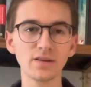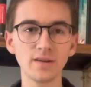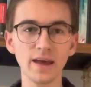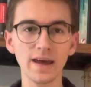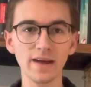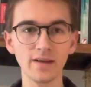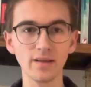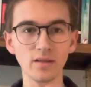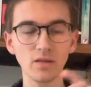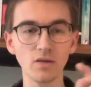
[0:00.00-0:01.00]
that
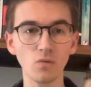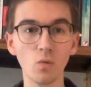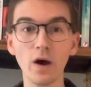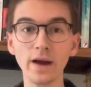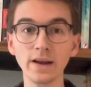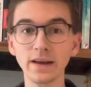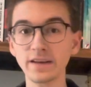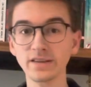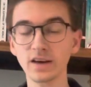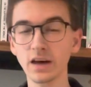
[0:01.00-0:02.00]
the one is
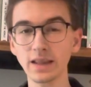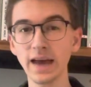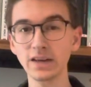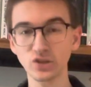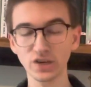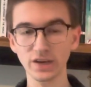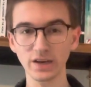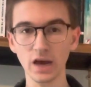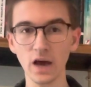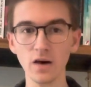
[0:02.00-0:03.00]
a collection
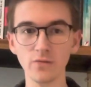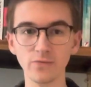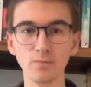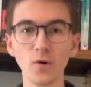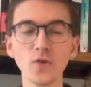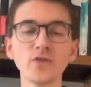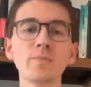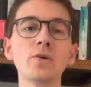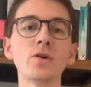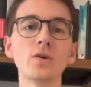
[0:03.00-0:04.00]
of
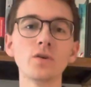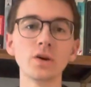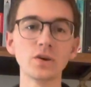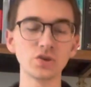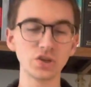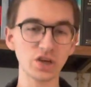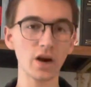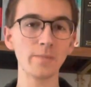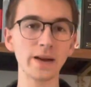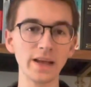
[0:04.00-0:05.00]
multiple
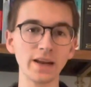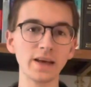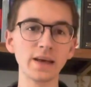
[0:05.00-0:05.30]
determinate